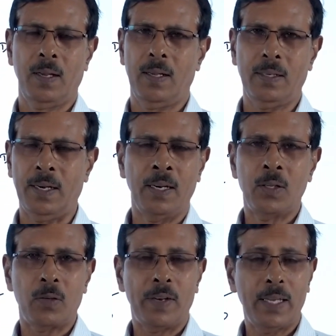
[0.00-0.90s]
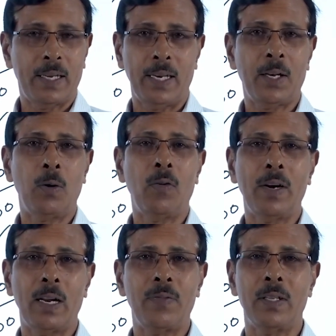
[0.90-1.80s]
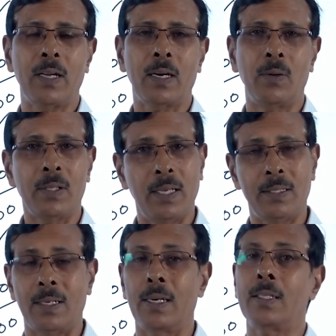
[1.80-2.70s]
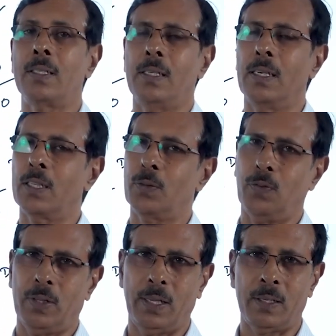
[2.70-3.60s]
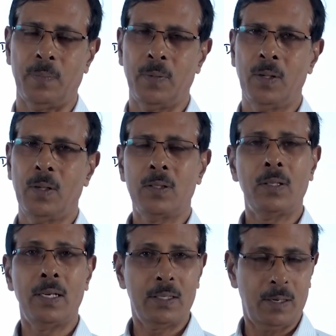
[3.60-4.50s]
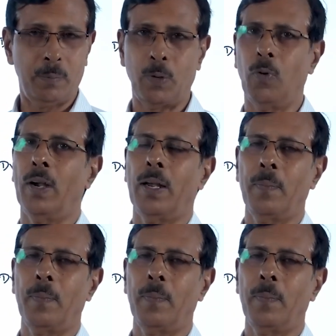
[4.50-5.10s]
Isn't it? So when they create an overdraft in the account, they charge interest for that. So that is number one.